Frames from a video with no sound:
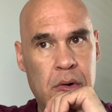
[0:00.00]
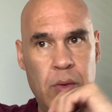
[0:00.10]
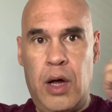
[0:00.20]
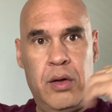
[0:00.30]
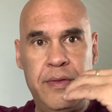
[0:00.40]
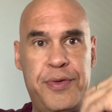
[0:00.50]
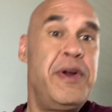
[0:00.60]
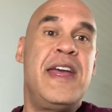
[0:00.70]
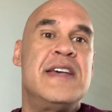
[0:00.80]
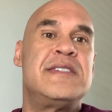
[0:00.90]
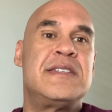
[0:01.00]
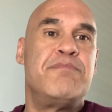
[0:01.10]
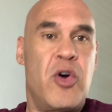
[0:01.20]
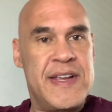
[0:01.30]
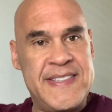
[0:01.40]
Well, 3 is
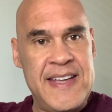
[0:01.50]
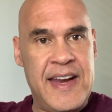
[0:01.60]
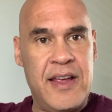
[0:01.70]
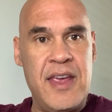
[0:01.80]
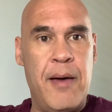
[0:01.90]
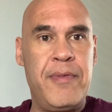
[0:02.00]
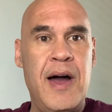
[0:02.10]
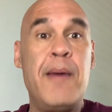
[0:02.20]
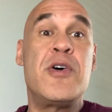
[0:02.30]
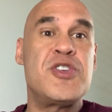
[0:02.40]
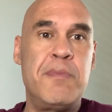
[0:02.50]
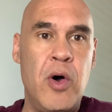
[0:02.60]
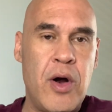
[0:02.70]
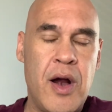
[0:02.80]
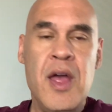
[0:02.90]
more acidic. Yeah, how much
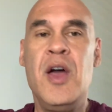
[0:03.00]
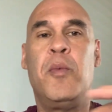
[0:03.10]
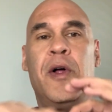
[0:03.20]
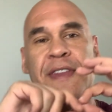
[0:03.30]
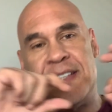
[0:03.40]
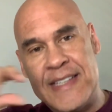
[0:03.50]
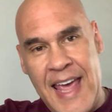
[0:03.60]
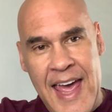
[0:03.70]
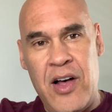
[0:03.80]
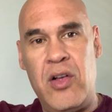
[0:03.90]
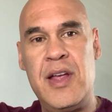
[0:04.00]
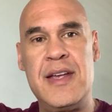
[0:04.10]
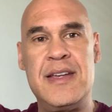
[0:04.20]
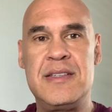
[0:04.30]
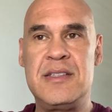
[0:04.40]
more? Well, the scale
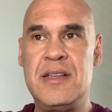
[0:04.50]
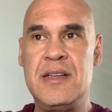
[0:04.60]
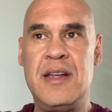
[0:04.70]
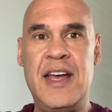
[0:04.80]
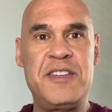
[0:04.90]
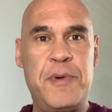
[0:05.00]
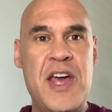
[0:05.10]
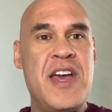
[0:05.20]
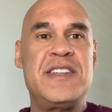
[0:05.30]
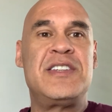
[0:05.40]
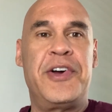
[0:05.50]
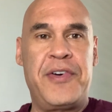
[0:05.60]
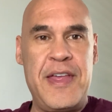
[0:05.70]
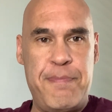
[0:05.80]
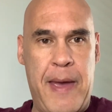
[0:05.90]
is it's
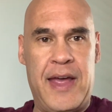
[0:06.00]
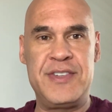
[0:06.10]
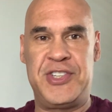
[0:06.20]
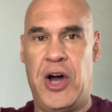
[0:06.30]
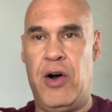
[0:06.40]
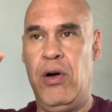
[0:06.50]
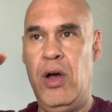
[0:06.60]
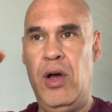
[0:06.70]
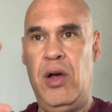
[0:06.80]
logarithmic. So